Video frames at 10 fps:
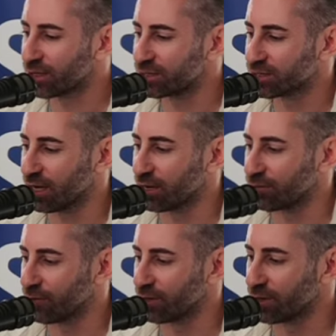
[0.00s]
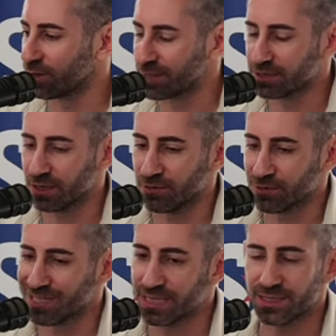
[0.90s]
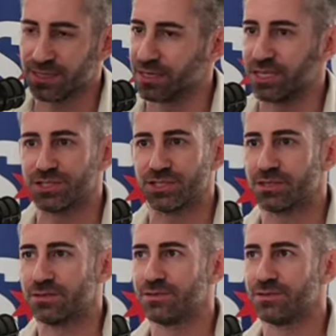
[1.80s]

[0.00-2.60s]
A good song for, the best song for dancing in the kitchen?